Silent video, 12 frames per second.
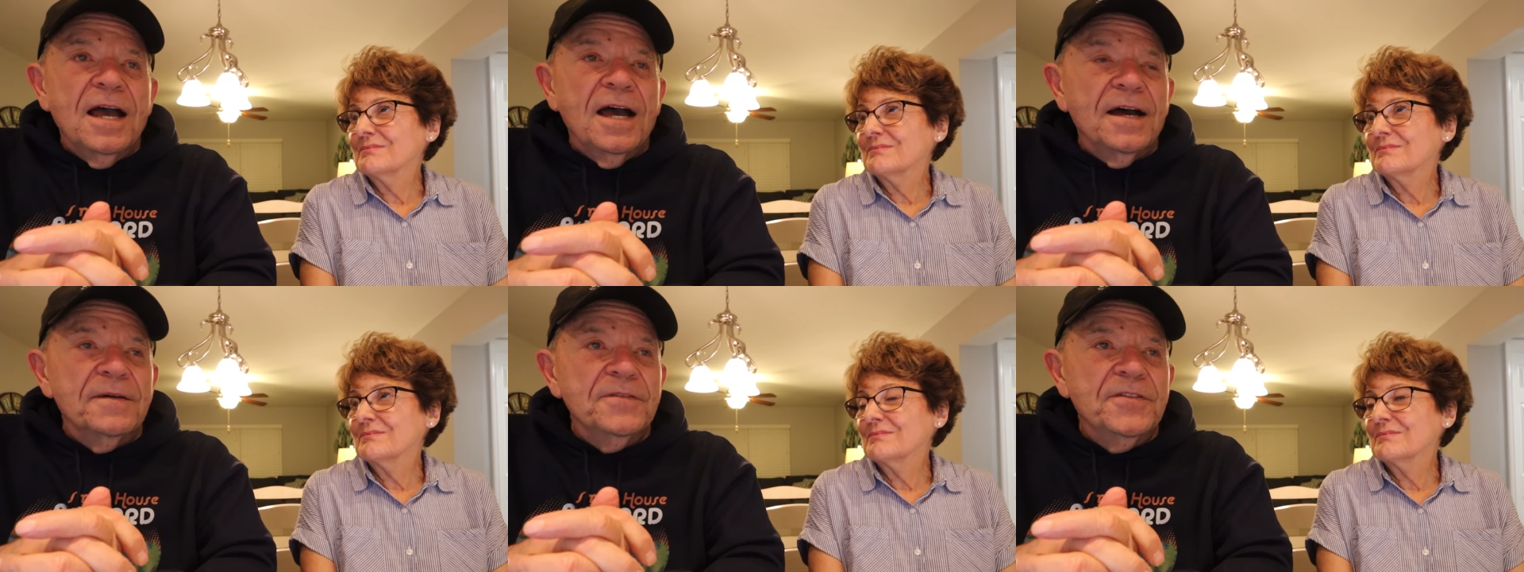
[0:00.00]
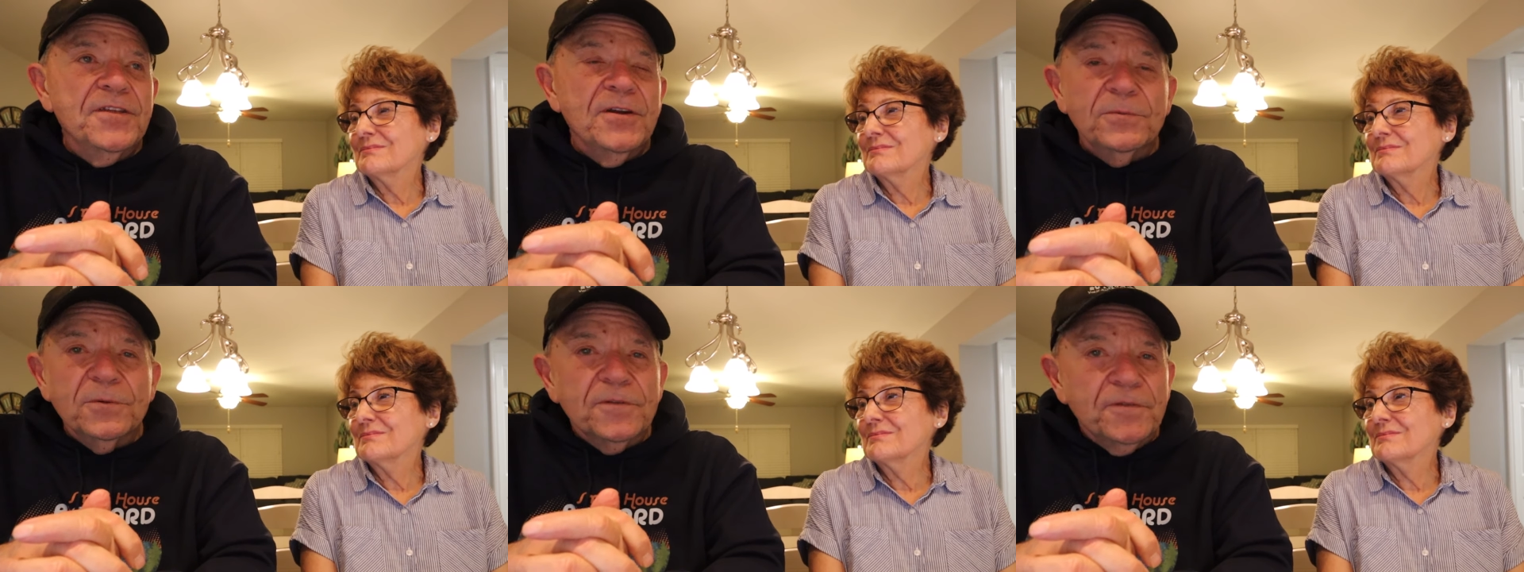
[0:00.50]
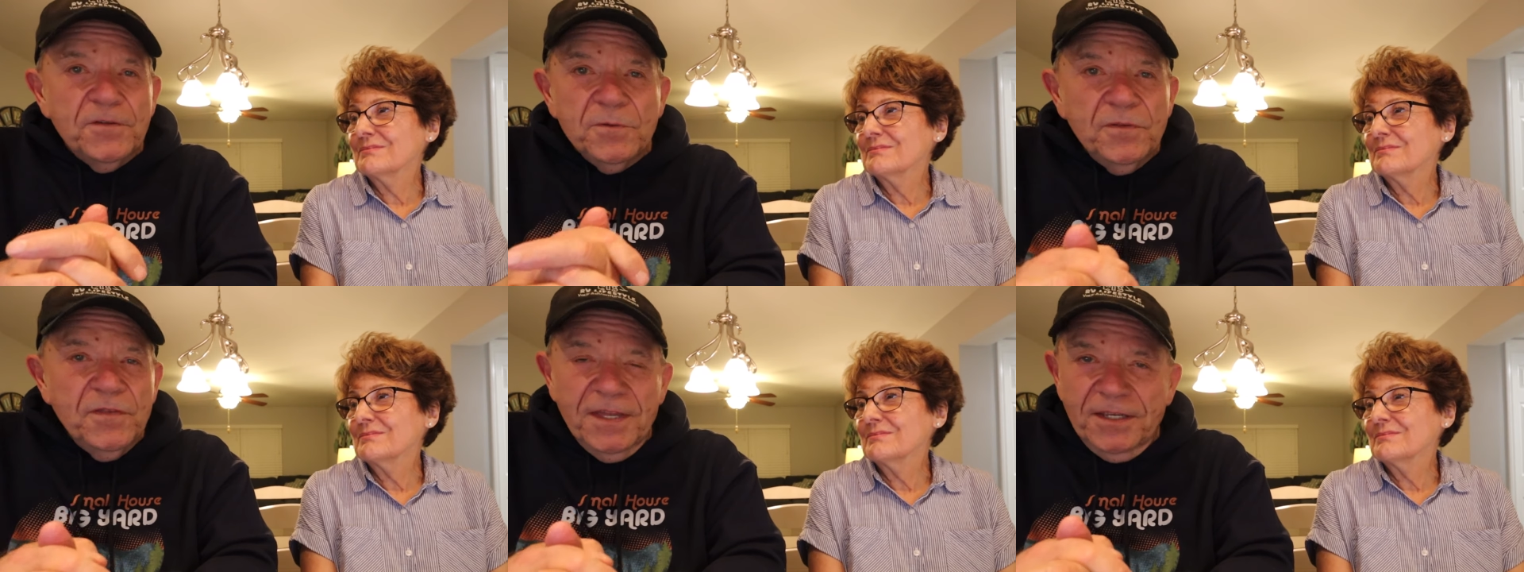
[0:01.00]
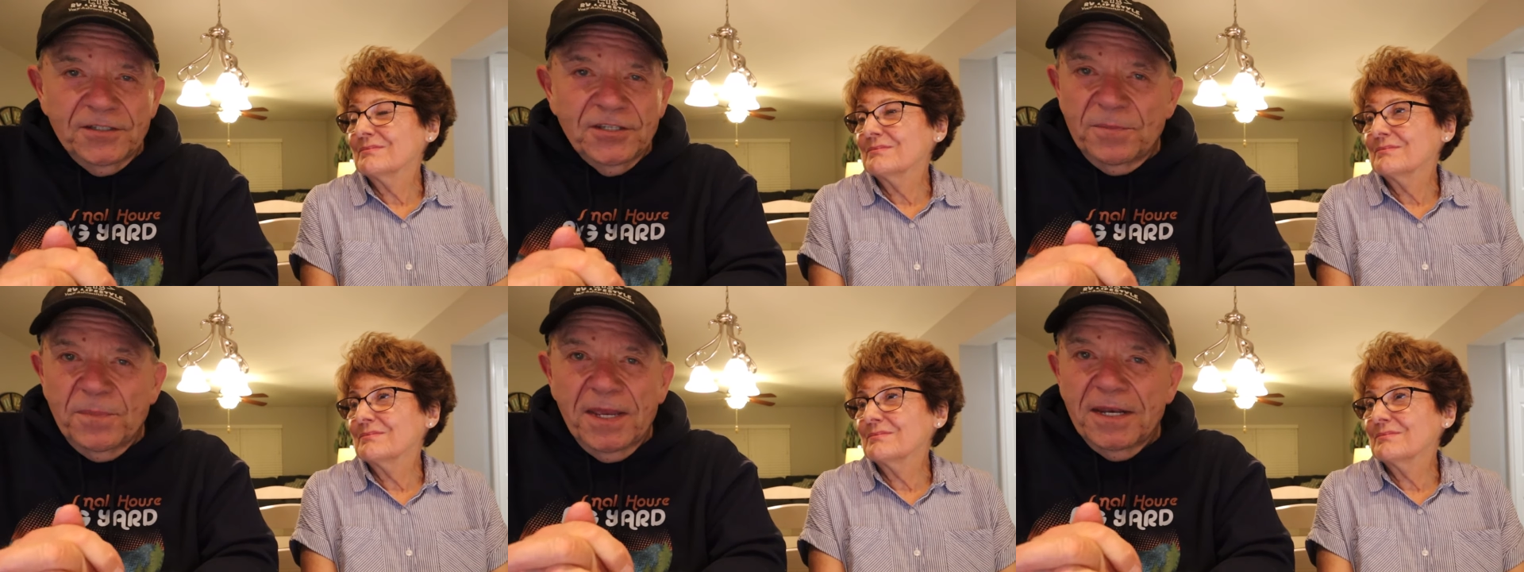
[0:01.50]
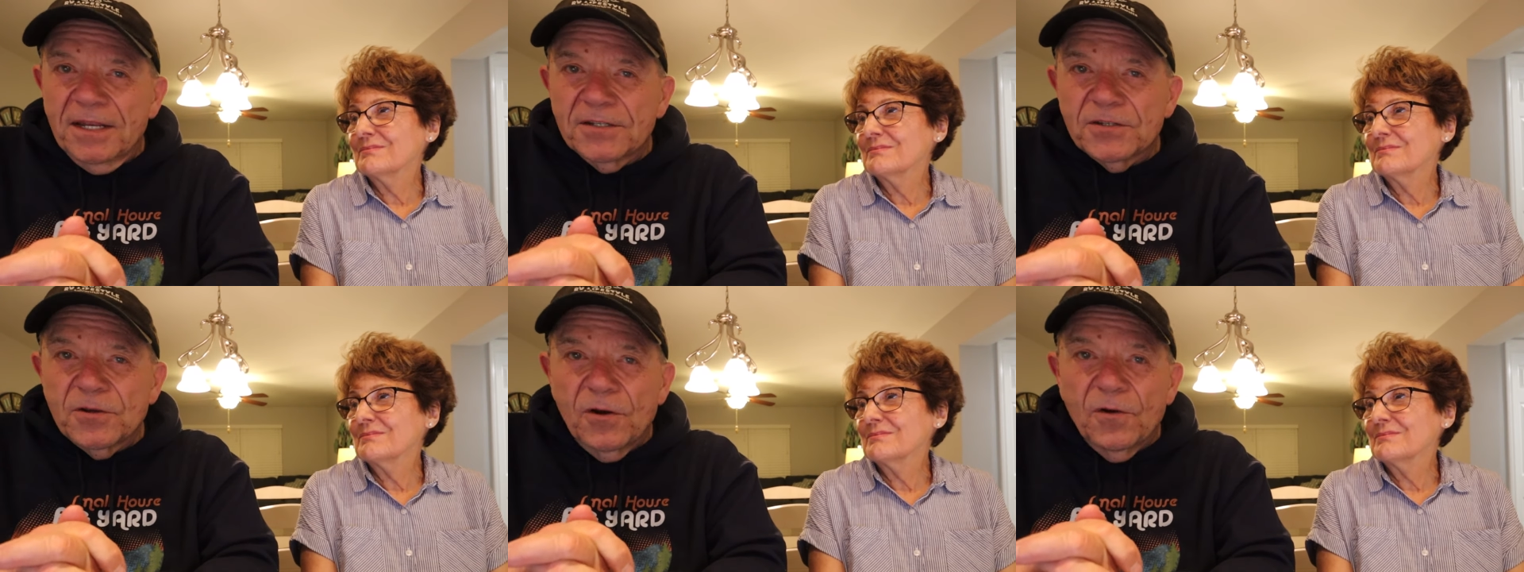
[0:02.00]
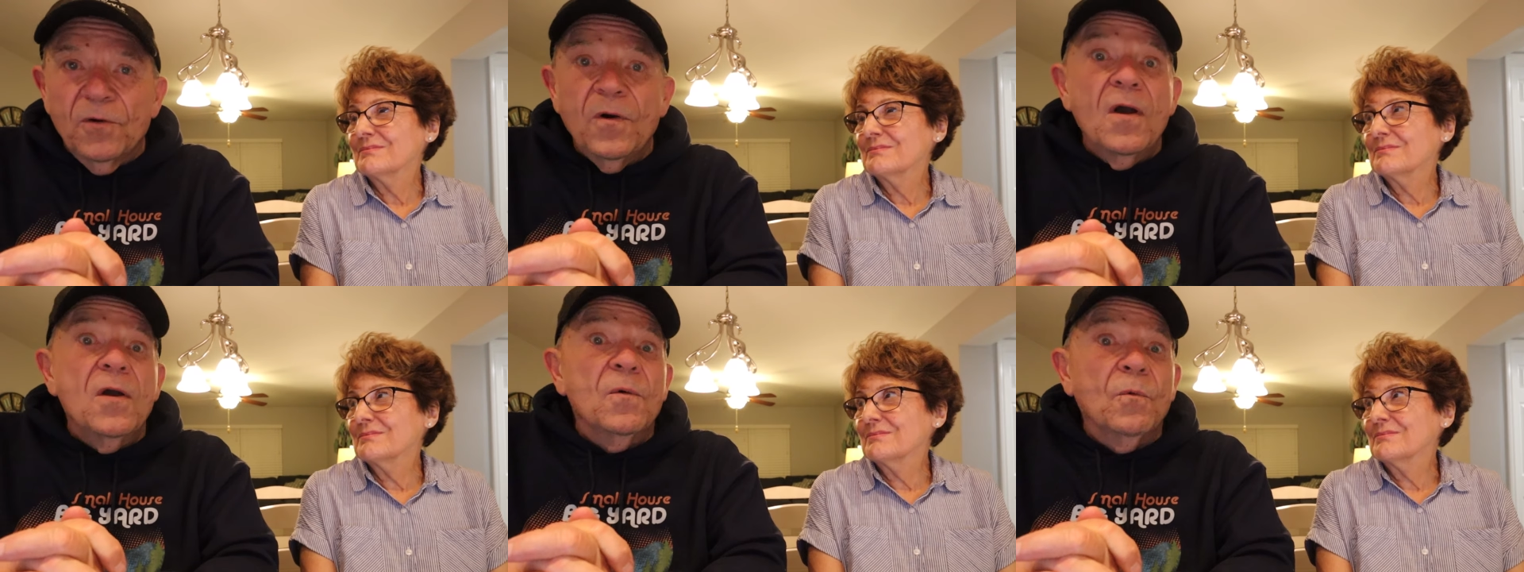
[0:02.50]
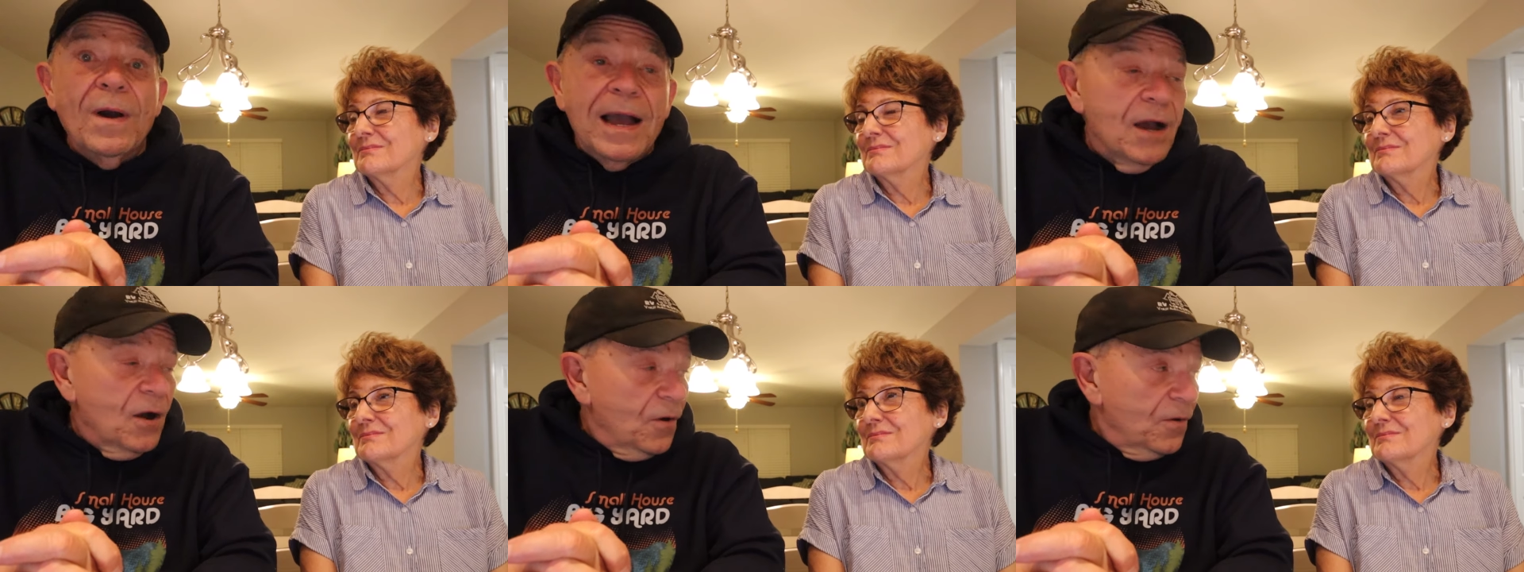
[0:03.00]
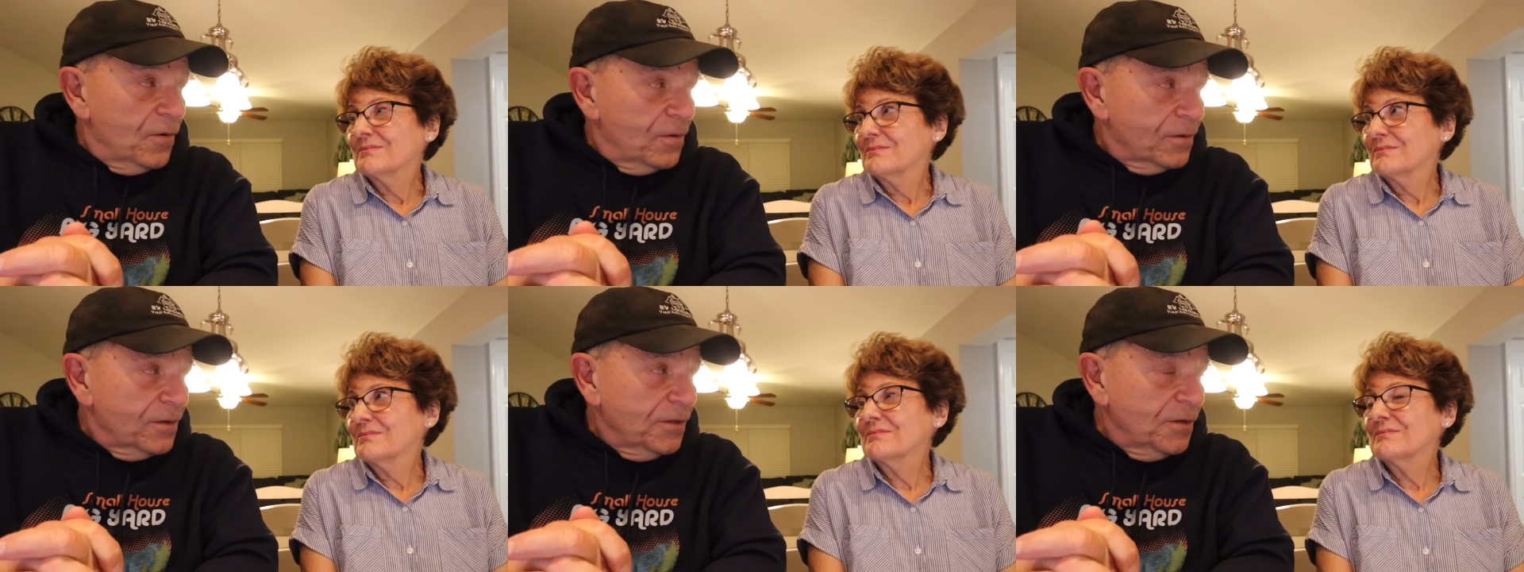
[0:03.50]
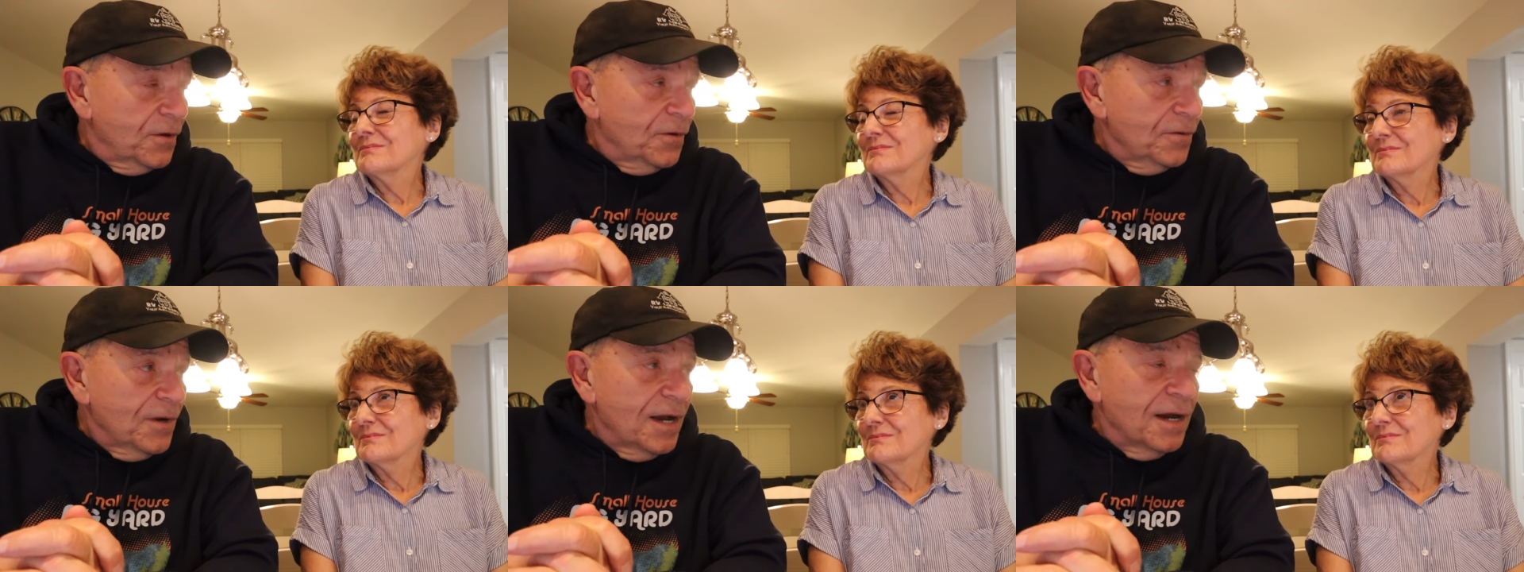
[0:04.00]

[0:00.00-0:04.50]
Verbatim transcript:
Speaker 1: uh, there were few things that made us go, wow, you know.